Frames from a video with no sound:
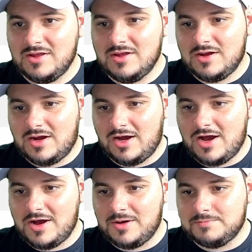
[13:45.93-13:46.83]

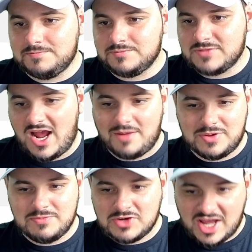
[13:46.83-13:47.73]
Yeah,
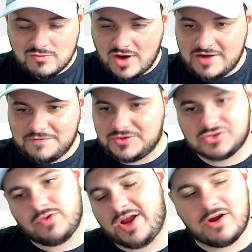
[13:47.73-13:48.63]
people came ready for this
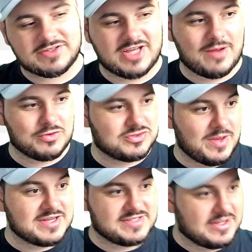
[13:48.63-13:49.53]
Rain archetype, which
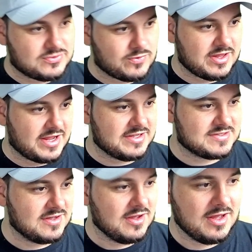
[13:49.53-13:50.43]
makes sense, right? Like,
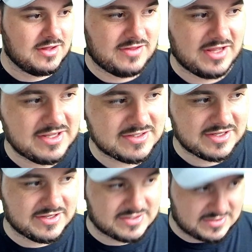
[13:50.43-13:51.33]
it's the
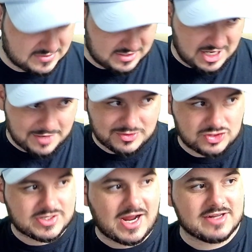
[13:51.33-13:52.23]
easiest team to
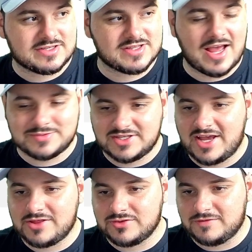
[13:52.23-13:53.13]
just kind of slap
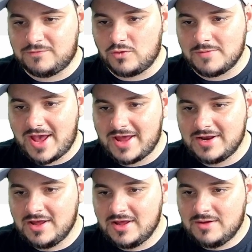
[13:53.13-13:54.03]
together in the format.
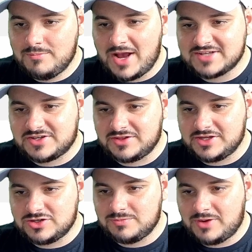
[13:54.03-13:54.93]

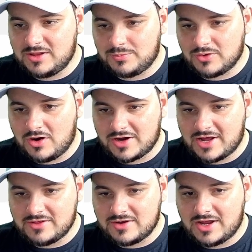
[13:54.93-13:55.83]
Basculegion, Pelipper,
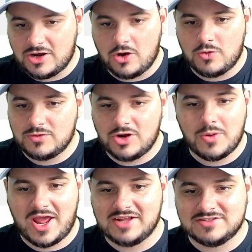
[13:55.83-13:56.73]
Archaludon. No
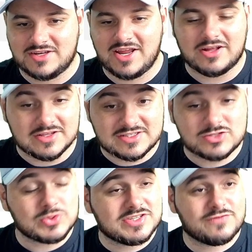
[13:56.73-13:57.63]
hate to Nicholas. This
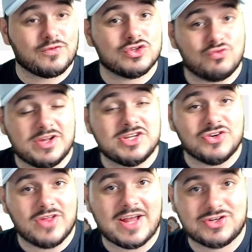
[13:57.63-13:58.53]
was his first
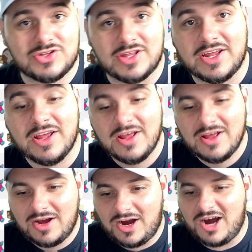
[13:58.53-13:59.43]
regional, actually,
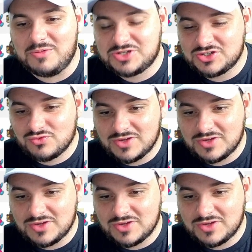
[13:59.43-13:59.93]
which is really